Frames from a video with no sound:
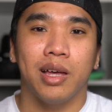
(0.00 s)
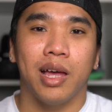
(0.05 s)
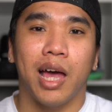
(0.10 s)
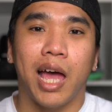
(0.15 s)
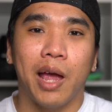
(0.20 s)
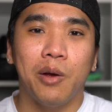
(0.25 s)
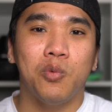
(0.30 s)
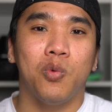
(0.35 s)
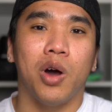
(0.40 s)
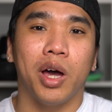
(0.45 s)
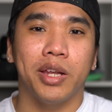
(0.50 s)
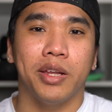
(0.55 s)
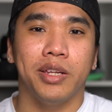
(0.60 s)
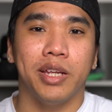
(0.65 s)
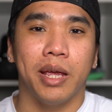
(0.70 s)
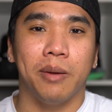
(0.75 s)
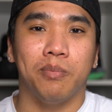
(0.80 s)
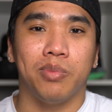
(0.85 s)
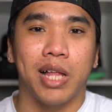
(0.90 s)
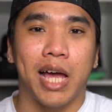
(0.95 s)
I wanted
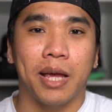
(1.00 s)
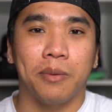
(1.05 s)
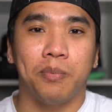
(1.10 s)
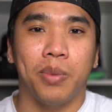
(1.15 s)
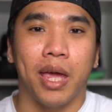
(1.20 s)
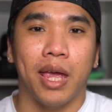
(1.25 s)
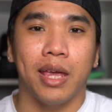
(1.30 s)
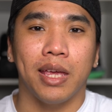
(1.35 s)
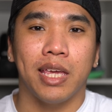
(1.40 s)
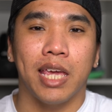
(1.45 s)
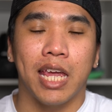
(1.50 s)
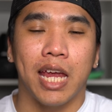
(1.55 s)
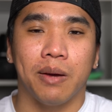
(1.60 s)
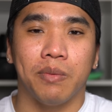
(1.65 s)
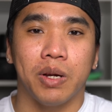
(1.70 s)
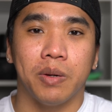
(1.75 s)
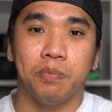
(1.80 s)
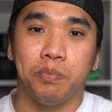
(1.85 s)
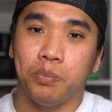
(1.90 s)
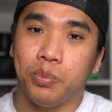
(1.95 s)
a black paint
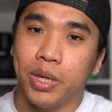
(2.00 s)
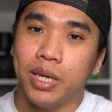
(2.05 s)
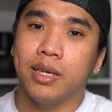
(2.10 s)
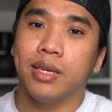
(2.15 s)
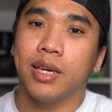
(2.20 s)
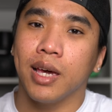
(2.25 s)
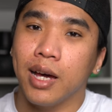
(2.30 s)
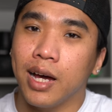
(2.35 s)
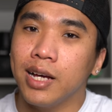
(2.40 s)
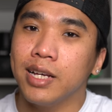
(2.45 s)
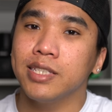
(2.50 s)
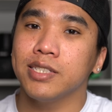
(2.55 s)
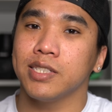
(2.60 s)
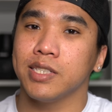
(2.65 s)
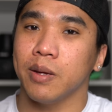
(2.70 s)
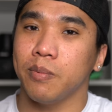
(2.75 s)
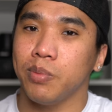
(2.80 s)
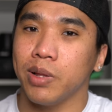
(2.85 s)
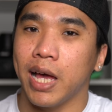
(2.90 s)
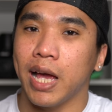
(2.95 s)
camera because
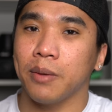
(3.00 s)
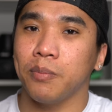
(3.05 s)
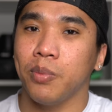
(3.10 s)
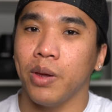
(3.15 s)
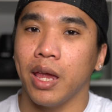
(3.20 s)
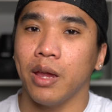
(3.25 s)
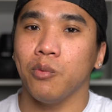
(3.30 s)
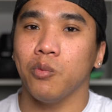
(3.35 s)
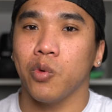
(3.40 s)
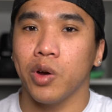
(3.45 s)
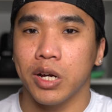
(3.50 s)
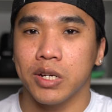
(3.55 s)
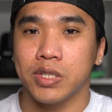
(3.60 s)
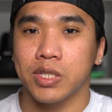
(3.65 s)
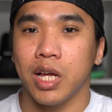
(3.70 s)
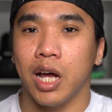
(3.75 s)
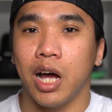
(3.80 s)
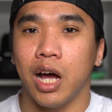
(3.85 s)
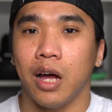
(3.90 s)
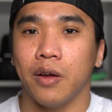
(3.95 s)
the black paint
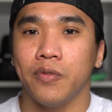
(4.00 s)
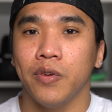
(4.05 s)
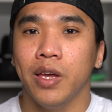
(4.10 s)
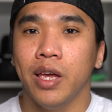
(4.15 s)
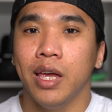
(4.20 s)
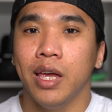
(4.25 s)
wears off,